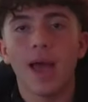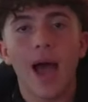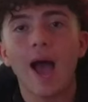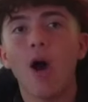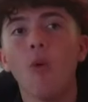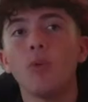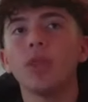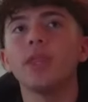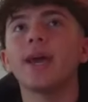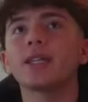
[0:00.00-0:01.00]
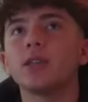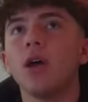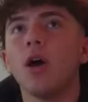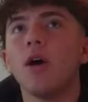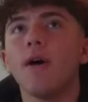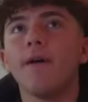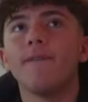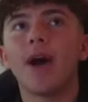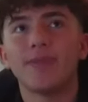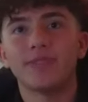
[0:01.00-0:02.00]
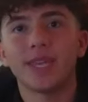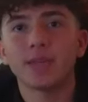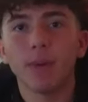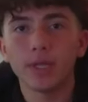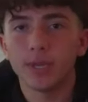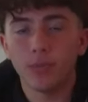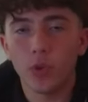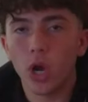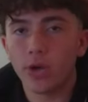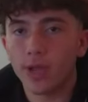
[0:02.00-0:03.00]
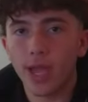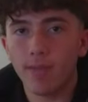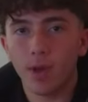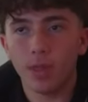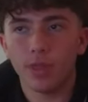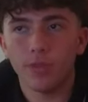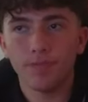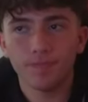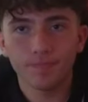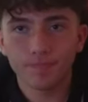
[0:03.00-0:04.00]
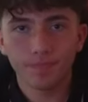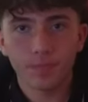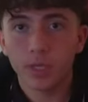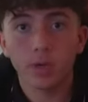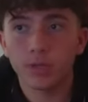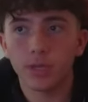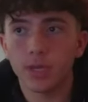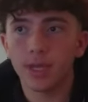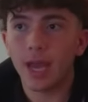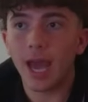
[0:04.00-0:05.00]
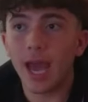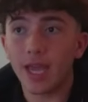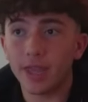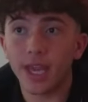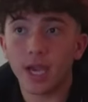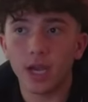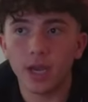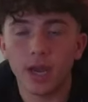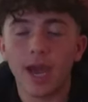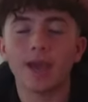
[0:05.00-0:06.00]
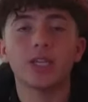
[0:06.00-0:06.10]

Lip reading: hope within the next 5 to 6 months, I'm doing 100K a month. Seriously, I think I could. I